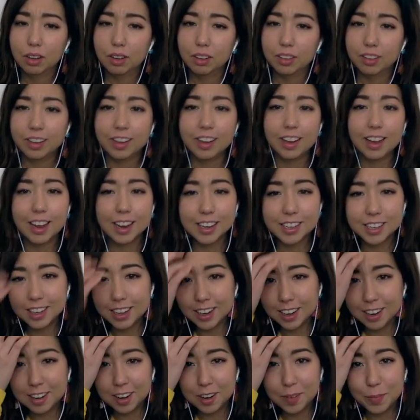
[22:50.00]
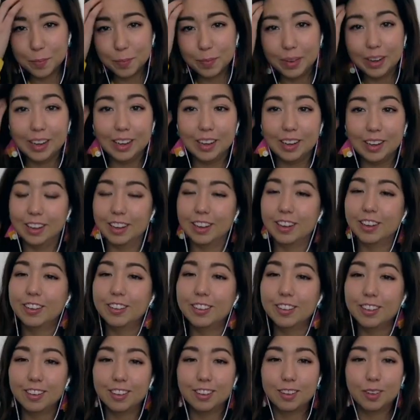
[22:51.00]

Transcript: That actually got me, you know?